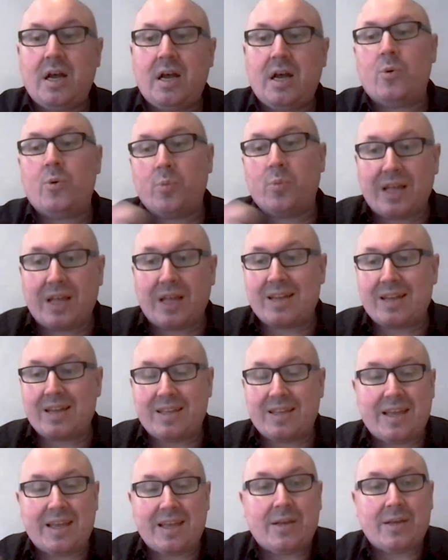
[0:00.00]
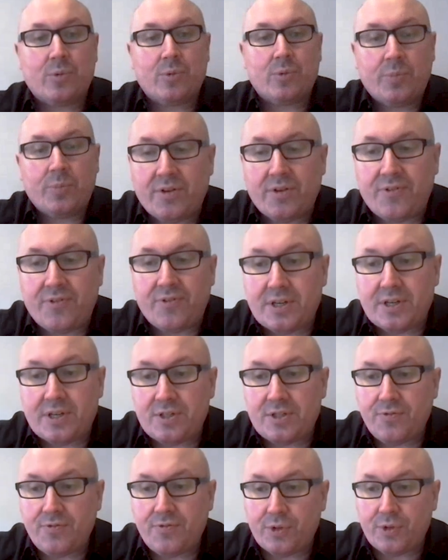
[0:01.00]
and what we'll get at the end will be a
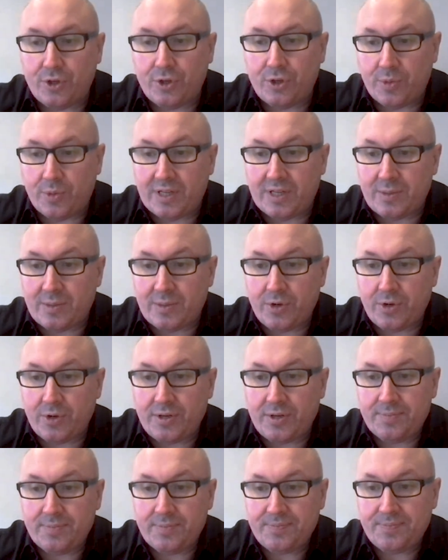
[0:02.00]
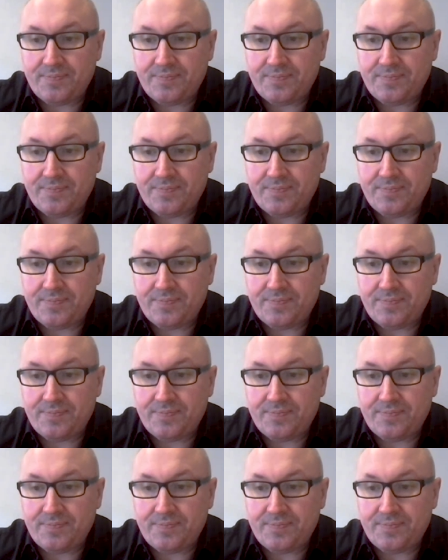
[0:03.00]
finished fully human antibody.